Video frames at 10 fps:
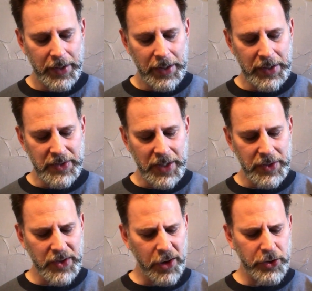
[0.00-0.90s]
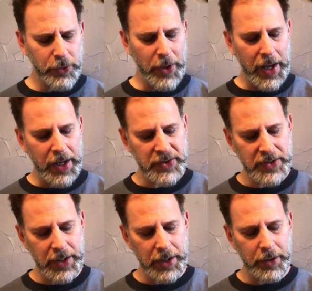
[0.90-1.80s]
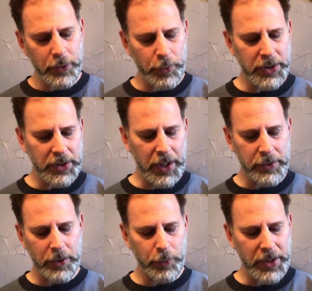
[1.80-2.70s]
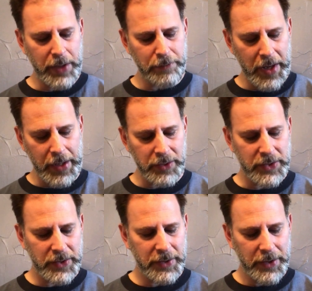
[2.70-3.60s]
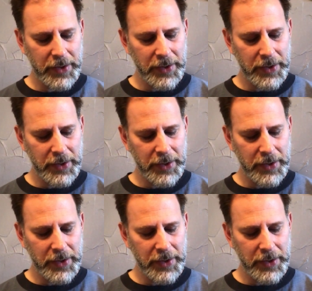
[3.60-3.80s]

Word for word: he says, Are you asking one another what I meant